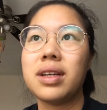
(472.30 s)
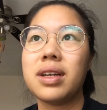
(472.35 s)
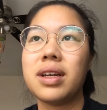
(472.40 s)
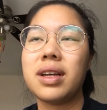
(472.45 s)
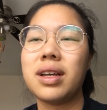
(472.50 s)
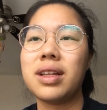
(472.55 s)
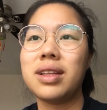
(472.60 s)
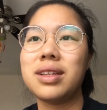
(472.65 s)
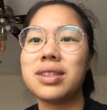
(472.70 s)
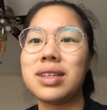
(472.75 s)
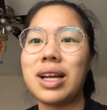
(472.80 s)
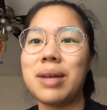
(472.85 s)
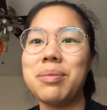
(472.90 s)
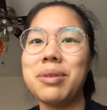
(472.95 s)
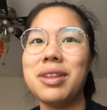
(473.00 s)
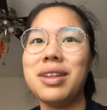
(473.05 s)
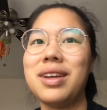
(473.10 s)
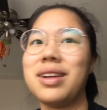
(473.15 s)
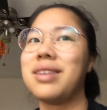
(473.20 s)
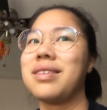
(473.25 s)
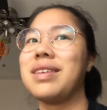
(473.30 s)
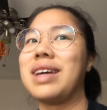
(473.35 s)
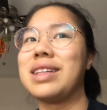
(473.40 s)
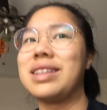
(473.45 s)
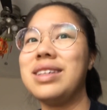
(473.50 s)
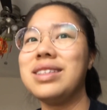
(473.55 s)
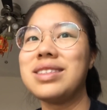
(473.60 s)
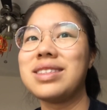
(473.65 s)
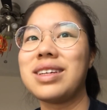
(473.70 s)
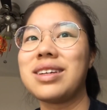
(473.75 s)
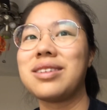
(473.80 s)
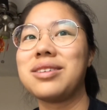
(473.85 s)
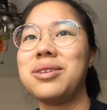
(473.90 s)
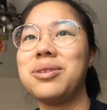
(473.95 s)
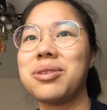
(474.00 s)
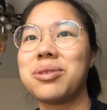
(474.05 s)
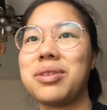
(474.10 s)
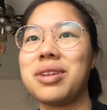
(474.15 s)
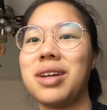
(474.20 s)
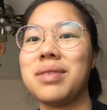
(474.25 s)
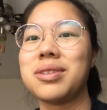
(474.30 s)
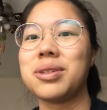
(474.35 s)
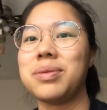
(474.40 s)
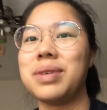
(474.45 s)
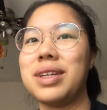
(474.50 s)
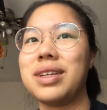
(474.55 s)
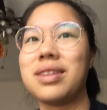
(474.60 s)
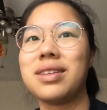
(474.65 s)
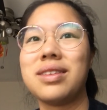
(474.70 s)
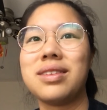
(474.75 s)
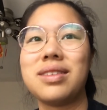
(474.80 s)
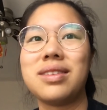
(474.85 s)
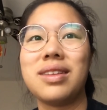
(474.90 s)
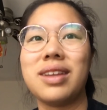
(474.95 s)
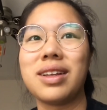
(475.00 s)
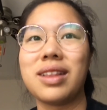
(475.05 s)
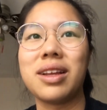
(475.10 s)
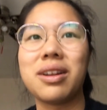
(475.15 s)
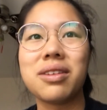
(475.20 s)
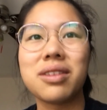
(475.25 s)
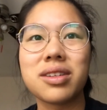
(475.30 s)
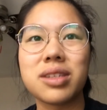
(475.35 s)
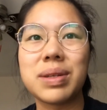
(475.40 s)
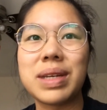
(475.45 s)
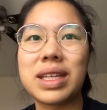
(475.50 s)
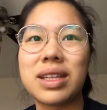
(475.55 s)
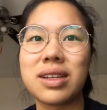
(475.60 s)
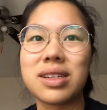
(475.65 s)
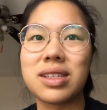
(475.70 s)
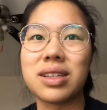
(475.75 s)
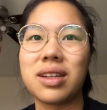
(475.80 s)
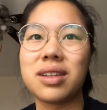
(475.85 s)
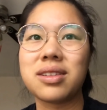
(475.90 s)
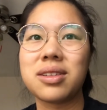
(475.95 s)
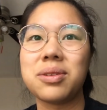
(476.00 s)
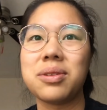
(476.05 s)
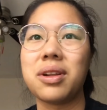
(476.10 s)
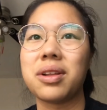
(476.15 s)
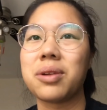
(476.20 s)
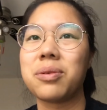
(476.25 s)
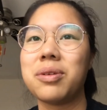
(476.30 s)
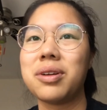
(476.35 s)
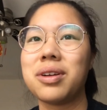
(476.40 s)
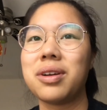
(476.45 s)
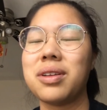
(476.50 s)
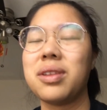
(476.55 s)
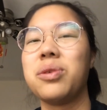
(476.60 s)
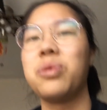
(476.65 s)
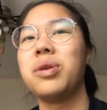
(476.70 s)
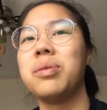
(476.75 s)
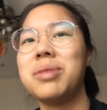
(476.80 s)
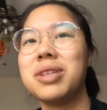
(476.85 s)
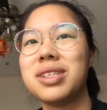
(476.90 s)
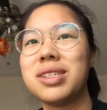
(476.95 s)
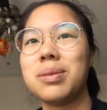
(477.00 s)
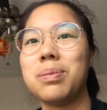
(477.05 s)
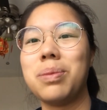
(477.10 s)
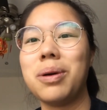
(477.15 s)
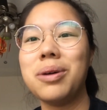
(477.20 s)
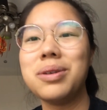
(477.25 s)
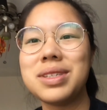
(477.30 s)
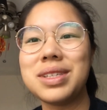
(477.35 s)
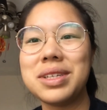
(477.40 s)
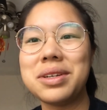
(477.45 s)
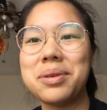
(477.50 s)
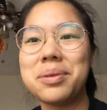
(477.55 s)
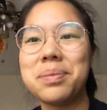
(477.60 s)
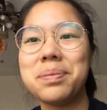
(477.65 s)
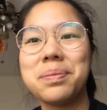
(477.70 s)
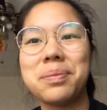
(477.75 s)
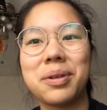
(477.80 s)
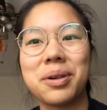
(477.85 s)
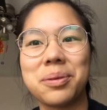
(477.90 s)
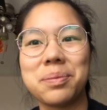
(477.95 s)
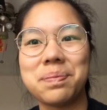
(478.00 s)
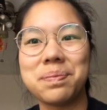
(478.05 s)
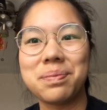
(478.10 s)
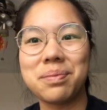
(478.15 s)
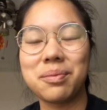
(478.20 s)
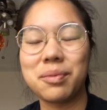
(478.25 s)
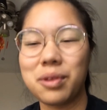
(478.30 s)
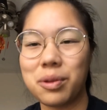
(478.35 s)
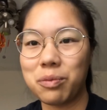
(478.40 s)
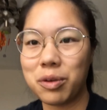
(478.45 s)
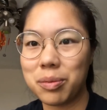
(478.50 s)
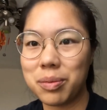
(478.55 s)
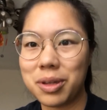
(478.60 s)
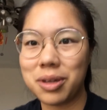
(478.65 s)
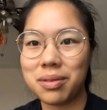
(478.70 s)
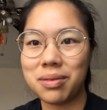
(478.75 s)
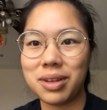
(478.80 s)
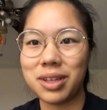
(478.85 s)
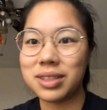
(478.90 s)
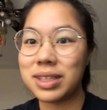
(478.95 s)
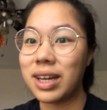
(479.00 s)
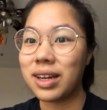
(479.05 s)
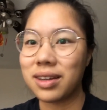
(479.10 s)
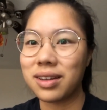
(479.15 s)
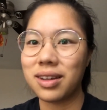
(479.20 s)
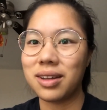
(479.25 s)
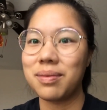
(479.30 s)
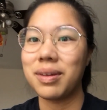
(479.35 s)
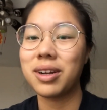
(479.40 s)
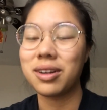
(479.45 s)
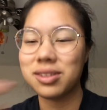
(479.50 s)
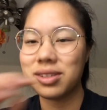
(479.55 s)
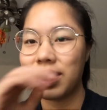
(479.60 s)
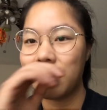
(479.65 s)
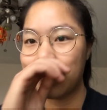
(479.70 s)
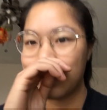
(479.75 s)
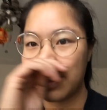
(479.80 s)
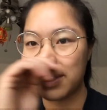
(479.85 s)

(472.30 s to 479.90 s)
And these happen like at least like 2 or 3 times a week. Like later this week, there's also another one called the Women's Symposium, where women in tech and Microsoft